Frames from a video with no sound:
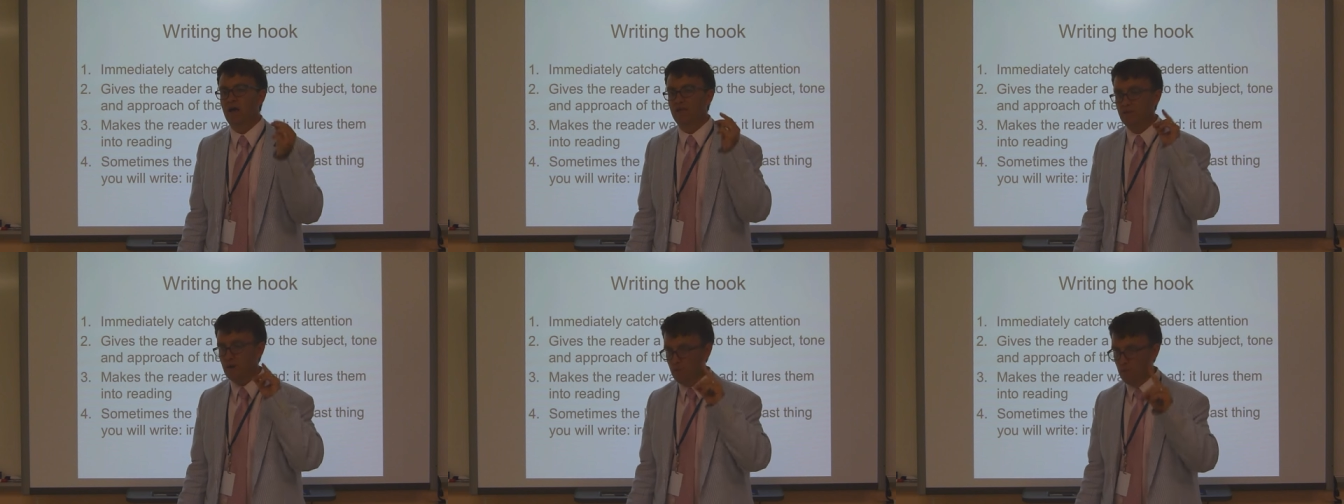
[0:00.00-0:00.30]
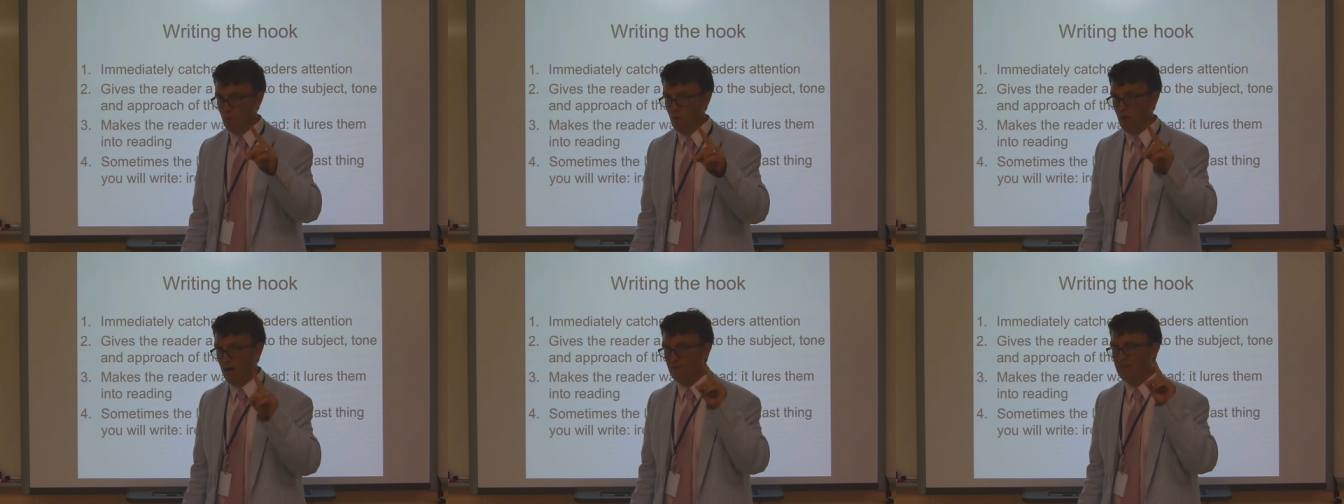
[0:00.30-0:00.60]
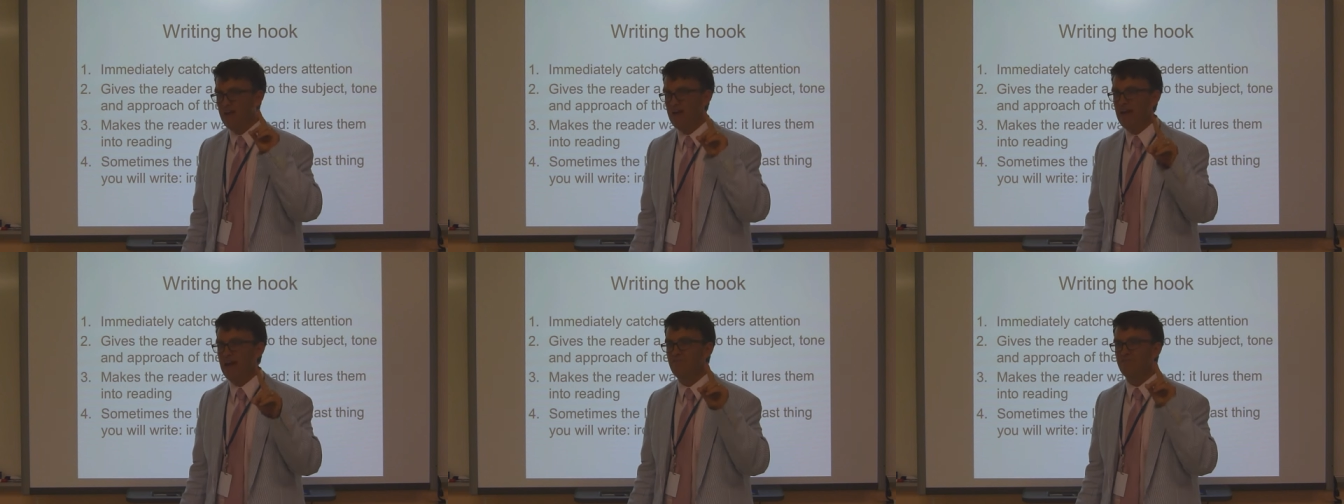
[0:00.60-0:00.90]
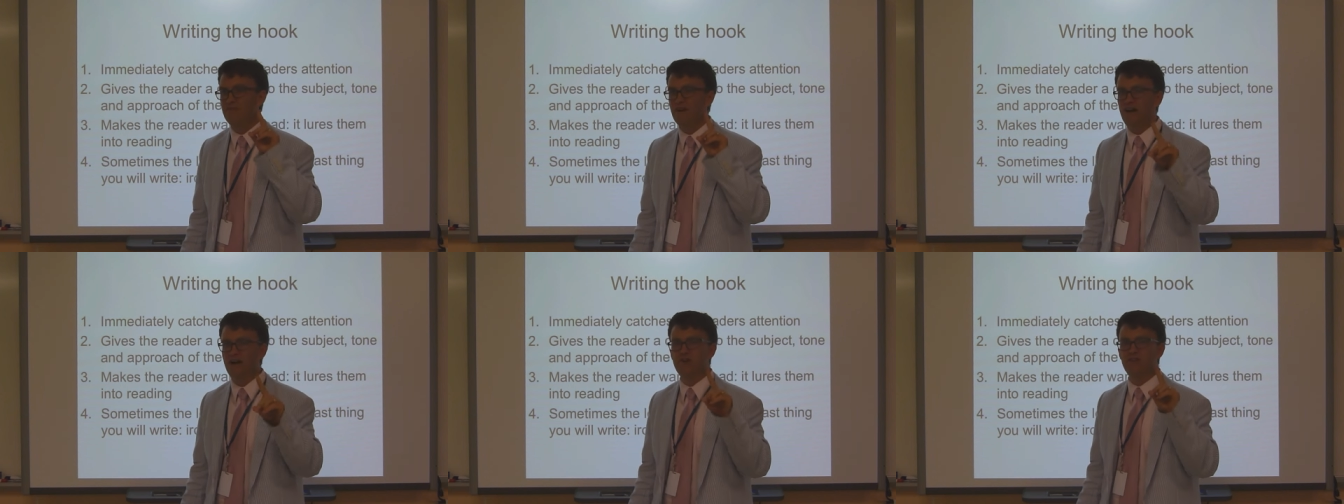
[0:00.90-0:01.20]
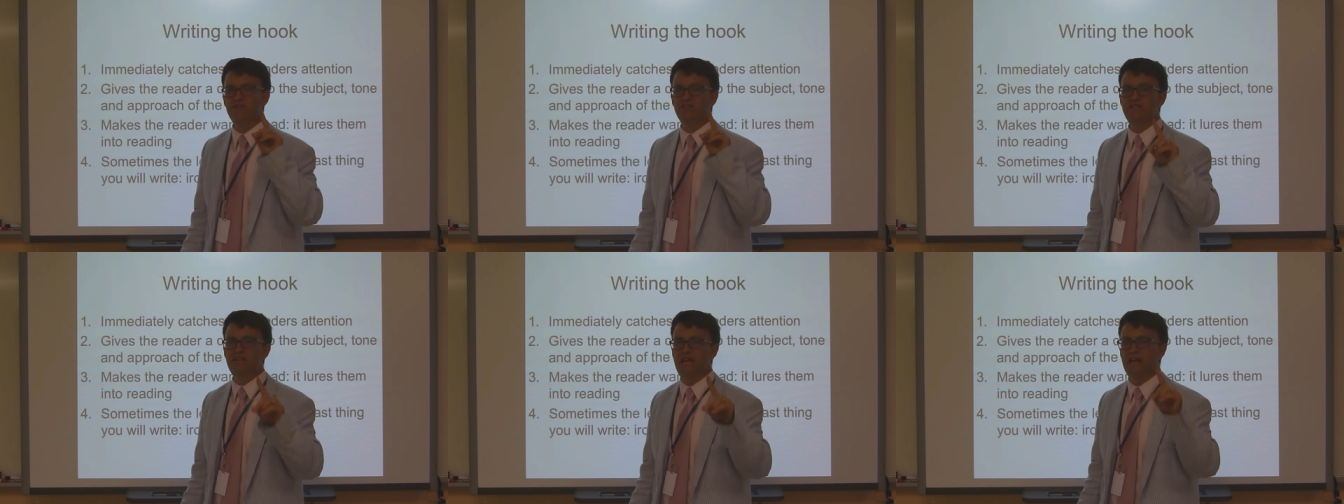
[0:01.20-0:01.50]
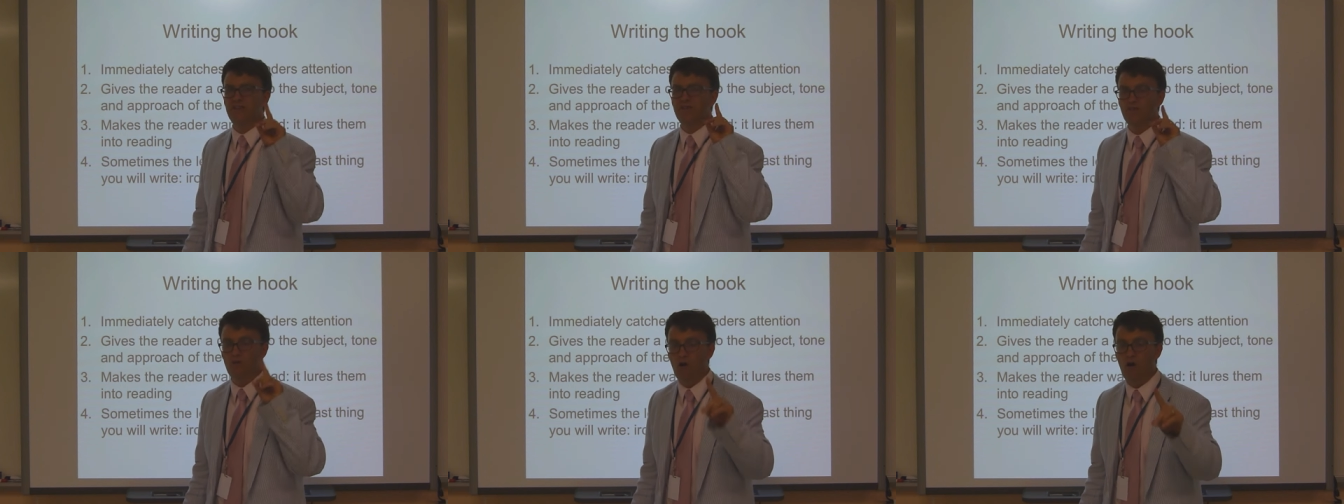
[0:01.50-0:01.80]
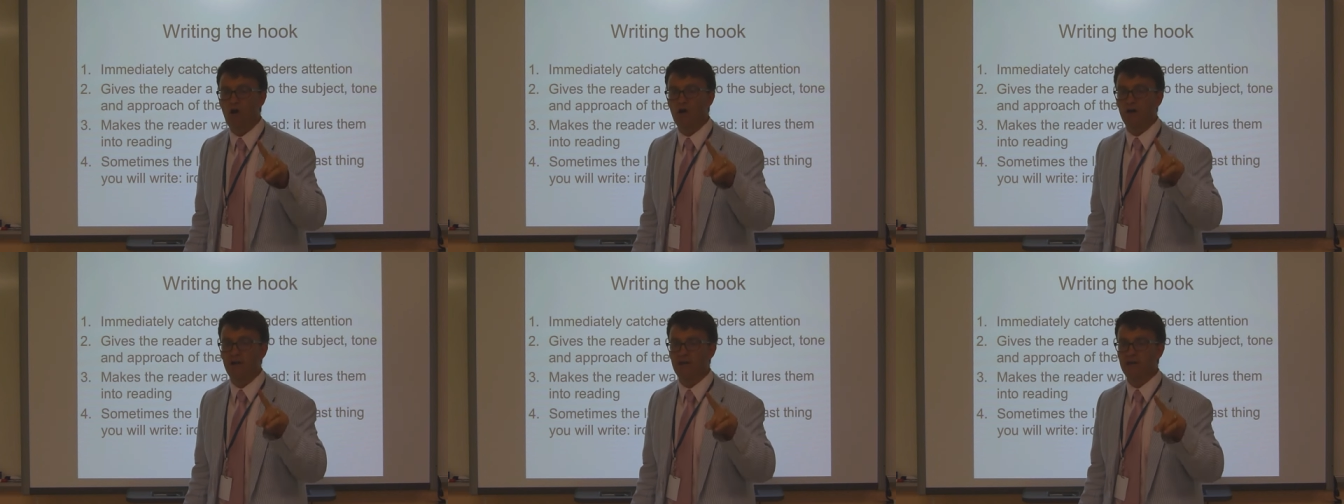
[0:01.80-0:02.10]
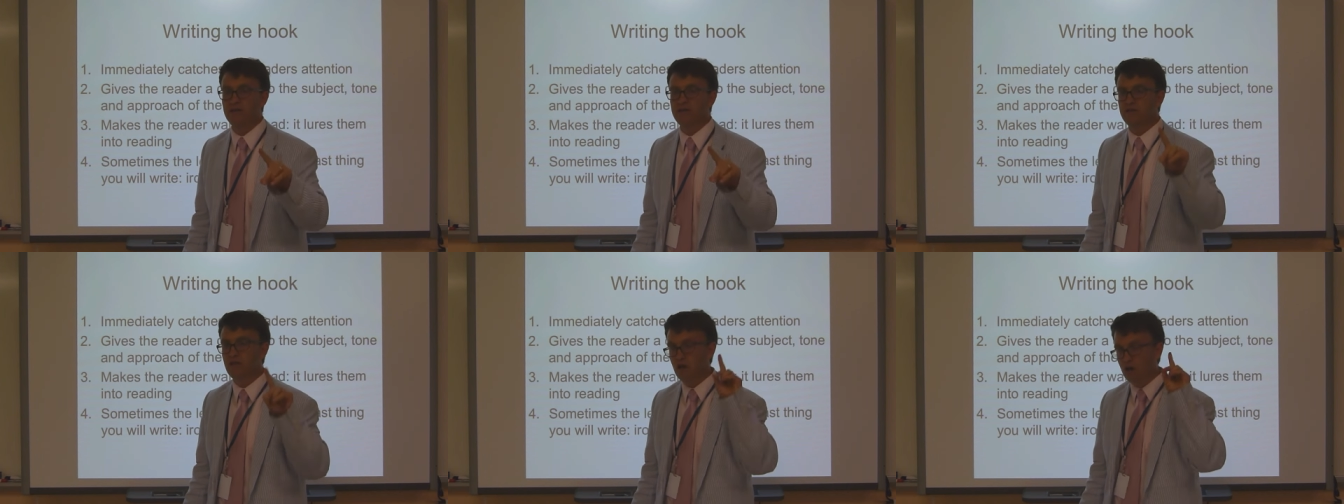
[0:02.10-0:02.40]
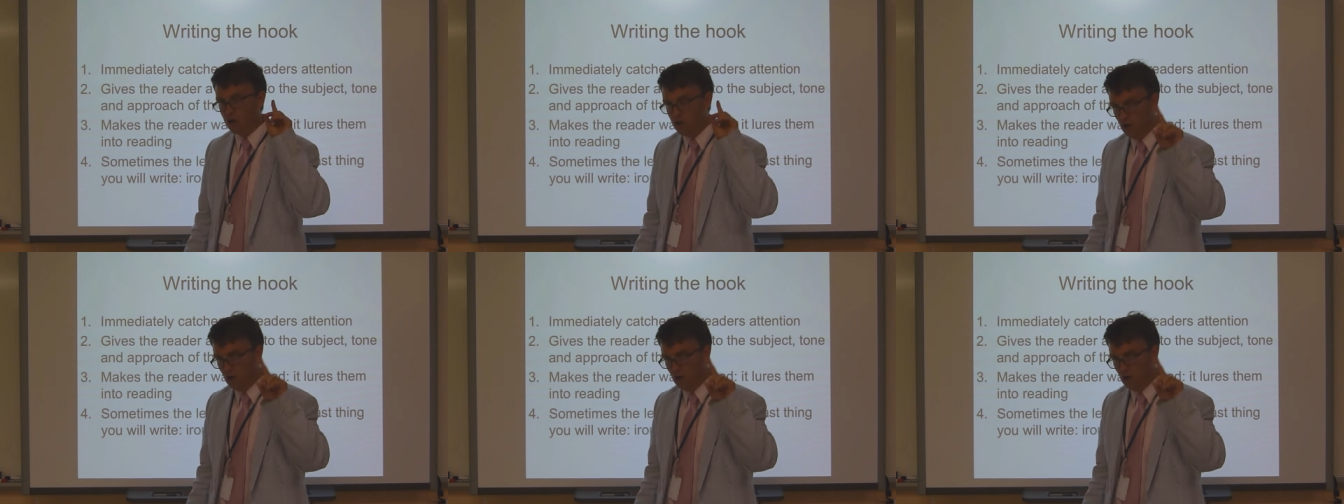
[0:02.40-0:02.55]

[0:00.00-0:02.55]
Number one, they have to understand their audience.